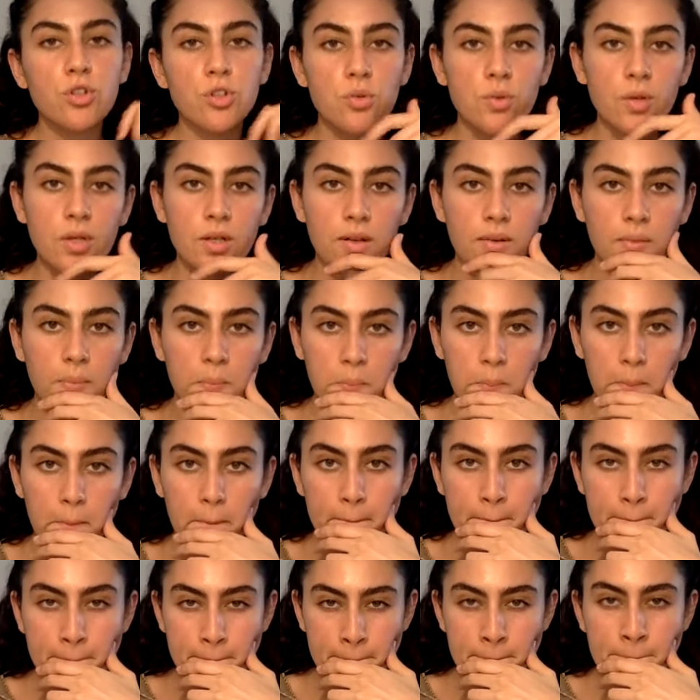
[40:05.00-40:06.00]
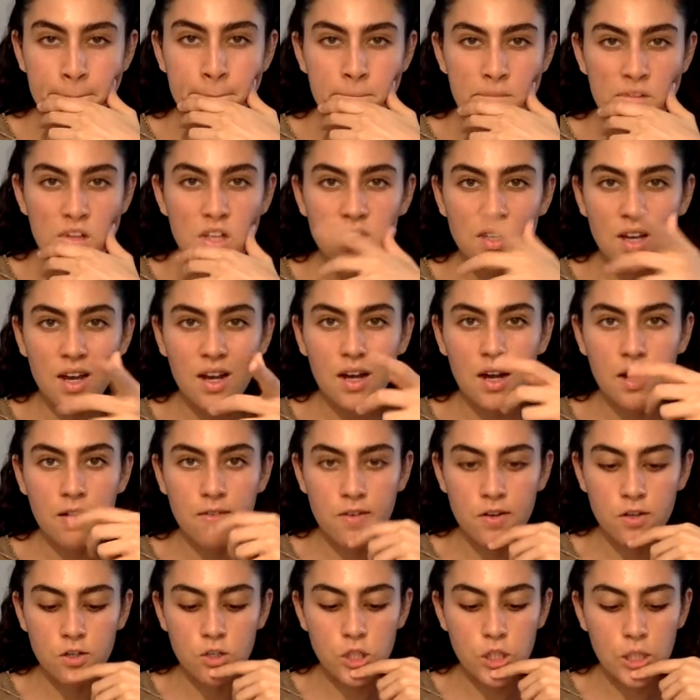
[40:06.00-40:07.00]
doing. It's that kind
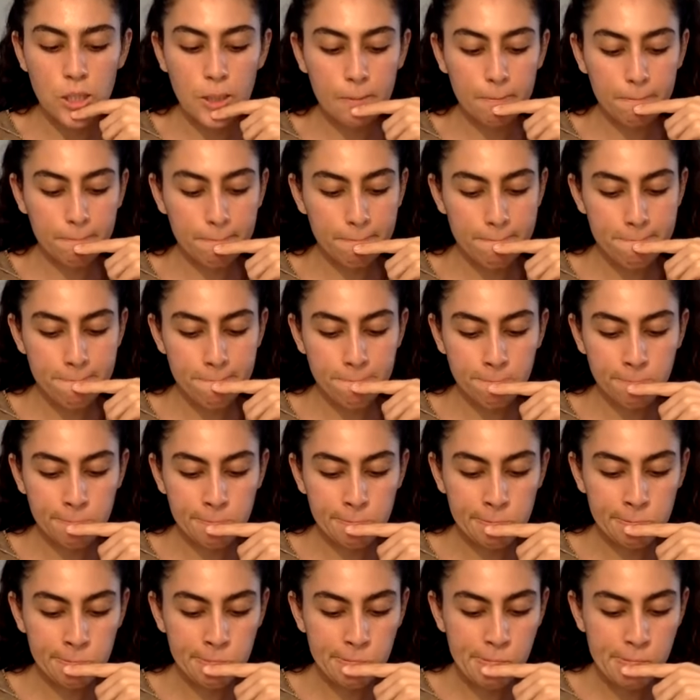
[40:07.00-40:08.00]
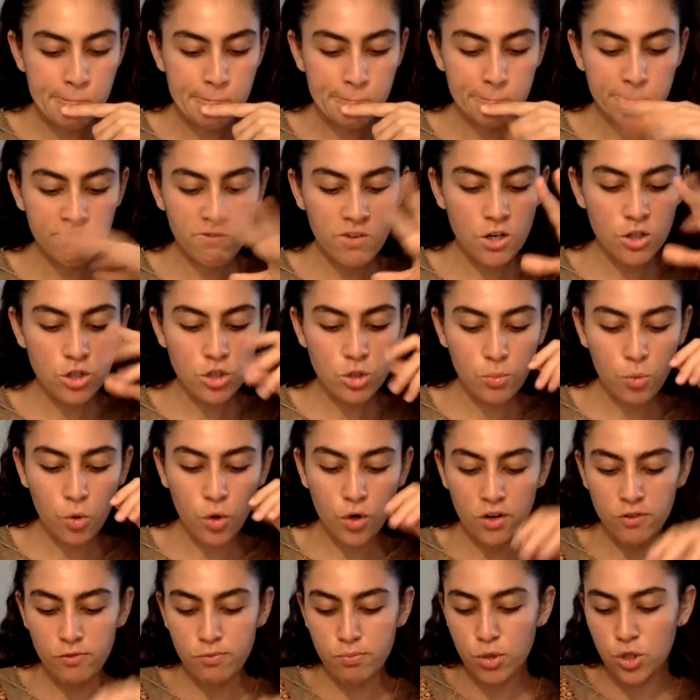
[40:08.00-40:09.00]
of energy. Very
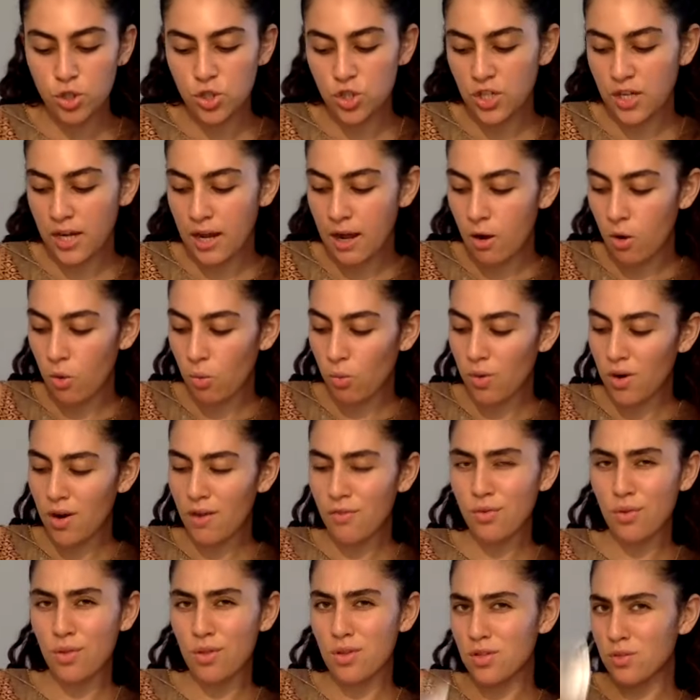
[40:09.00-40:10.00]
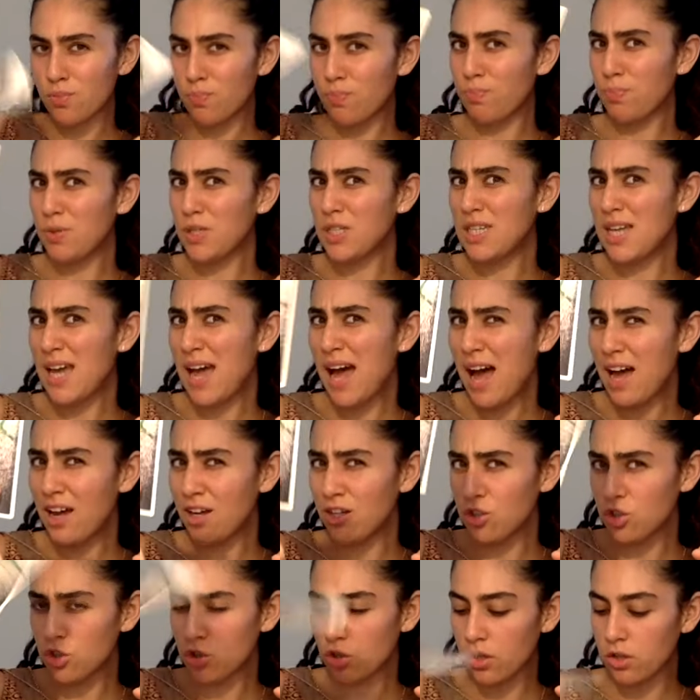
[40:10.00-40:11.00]
supportive, pushing out whatever this
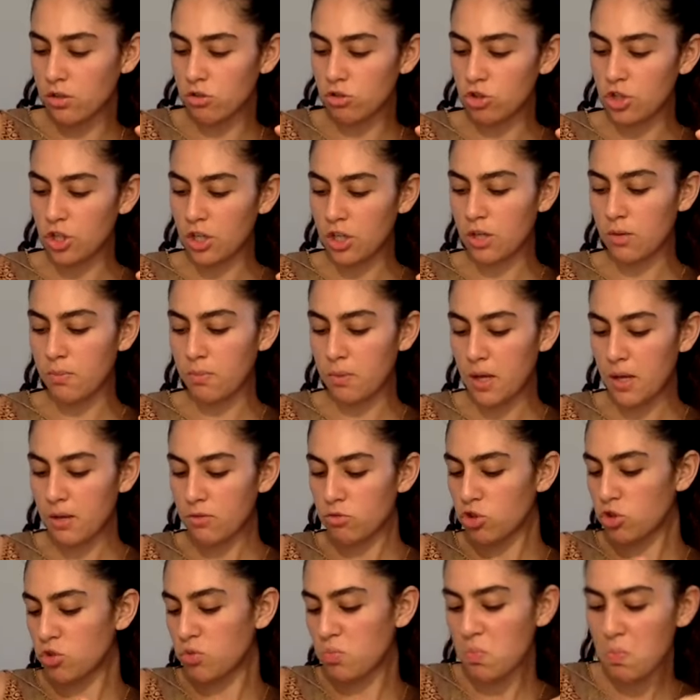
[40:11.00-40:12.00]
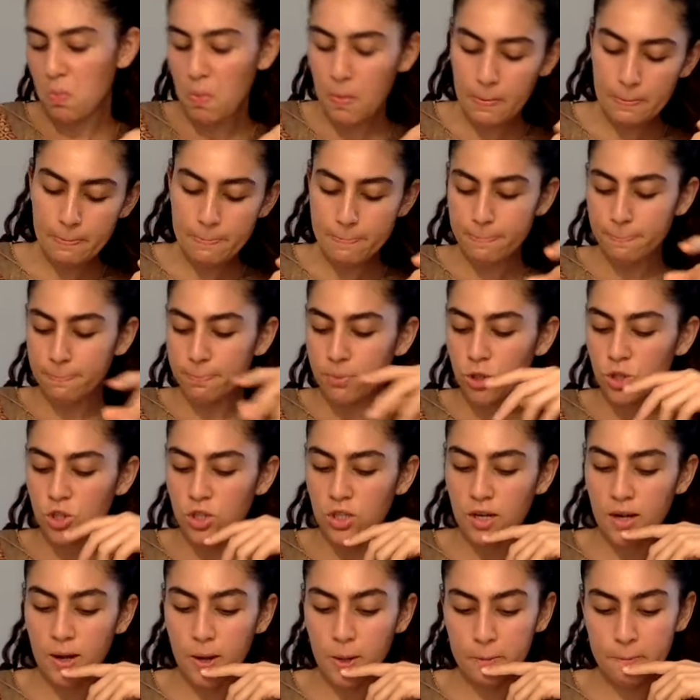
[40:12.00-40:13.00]
potential energy could be. Just
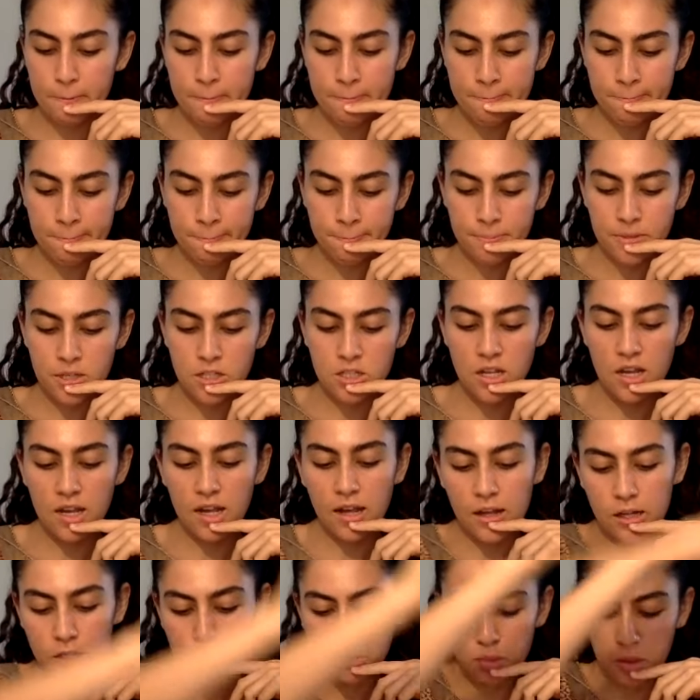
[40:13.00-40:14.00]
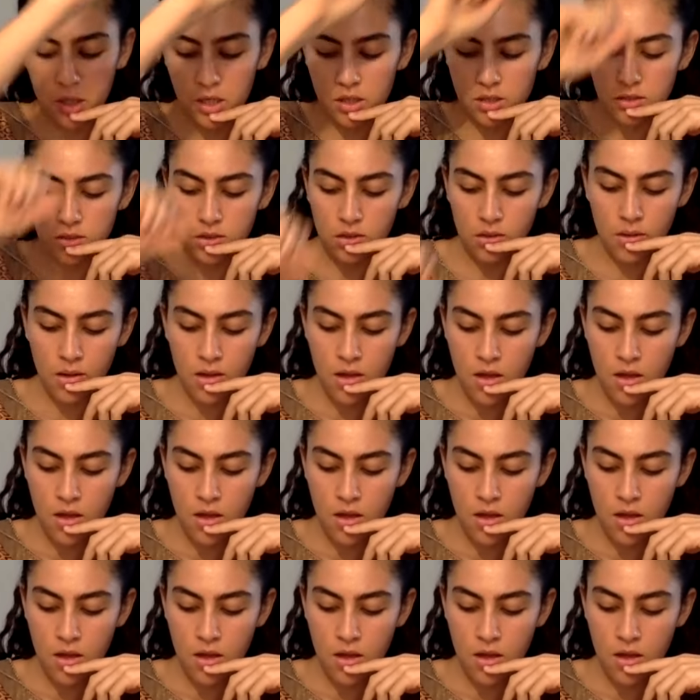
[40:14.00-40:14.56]
pushing it out and taking its place.